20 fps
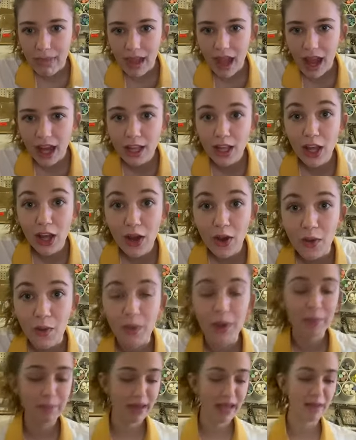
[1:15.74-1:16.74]

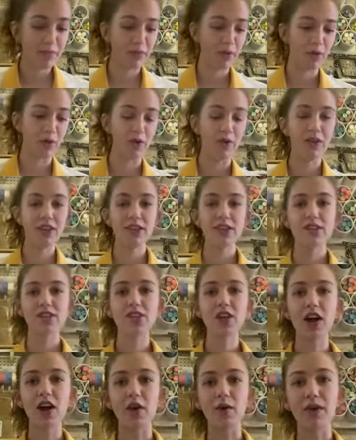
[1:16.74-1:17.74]
hello, people.
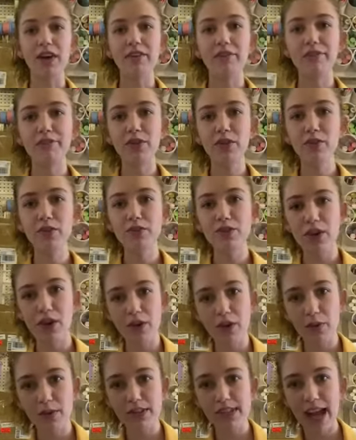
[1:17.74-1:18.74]
So, if you
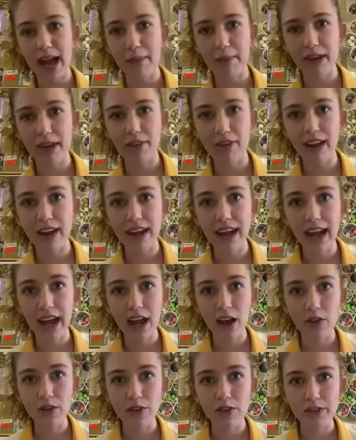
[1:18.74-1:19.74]
don't know what's happening right
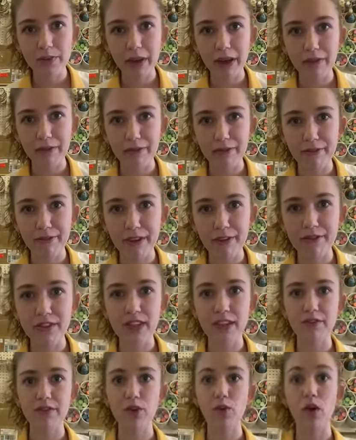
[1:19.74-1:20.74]
now, there's about
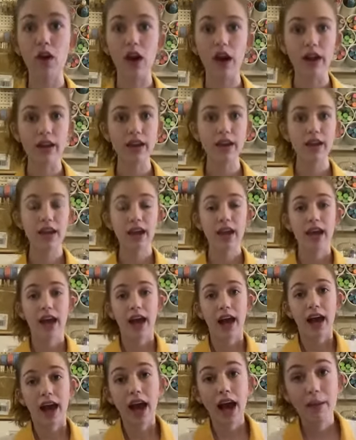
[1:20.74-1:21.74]
50 of you on.
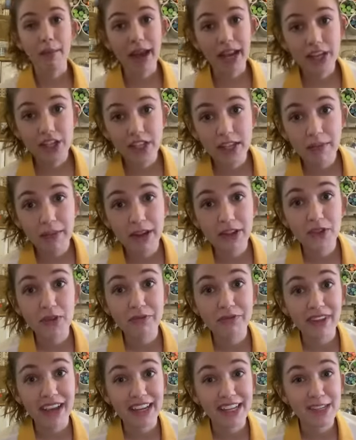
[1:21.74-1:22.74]
I'm actually about to
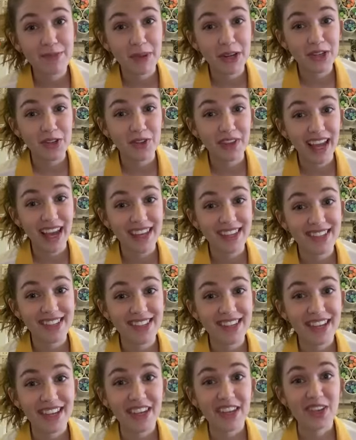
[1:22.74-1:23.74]
invite a special
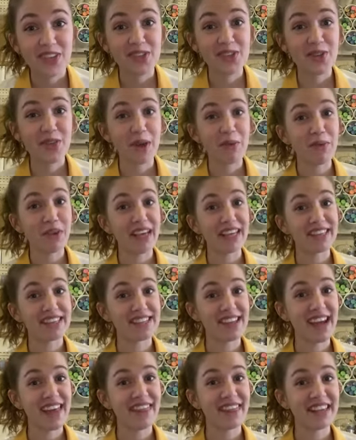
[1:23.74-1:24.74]
guest so that we can
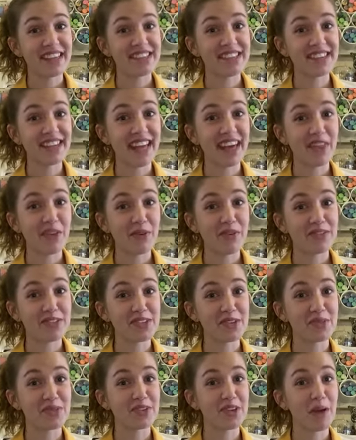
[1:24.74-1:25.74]
sign things together and
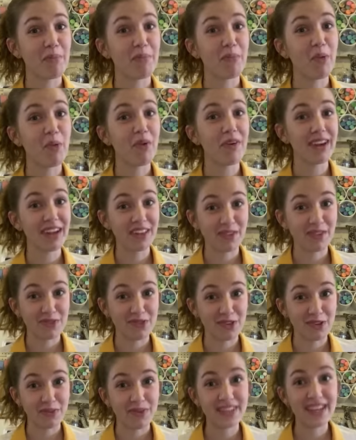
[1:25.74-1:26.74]
so it's not boring and
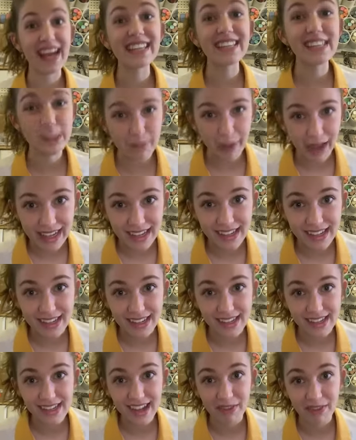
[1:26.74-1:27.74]
there's no dead space
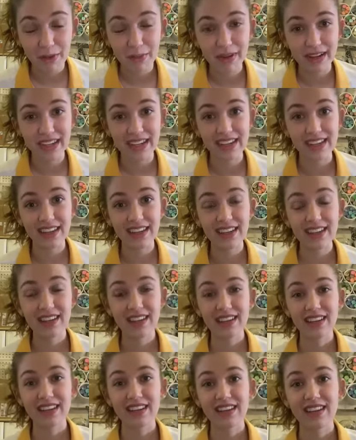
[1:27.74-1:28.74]
because everybody
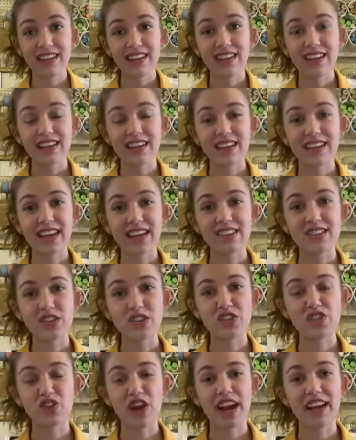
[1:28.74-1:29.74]
gets
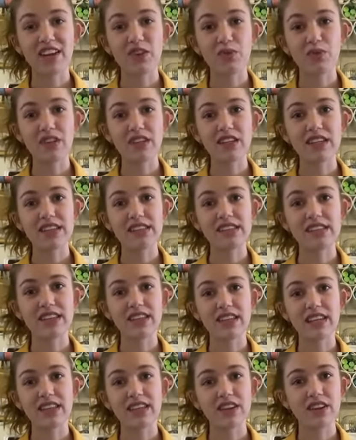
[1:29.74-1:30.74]
distracted really
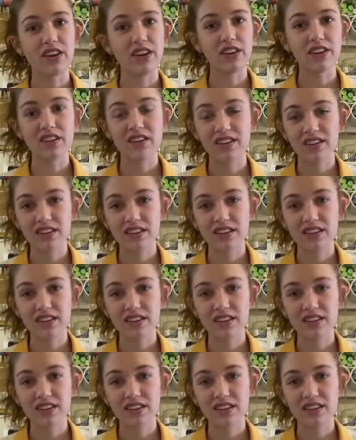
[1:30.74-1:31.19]
easily and their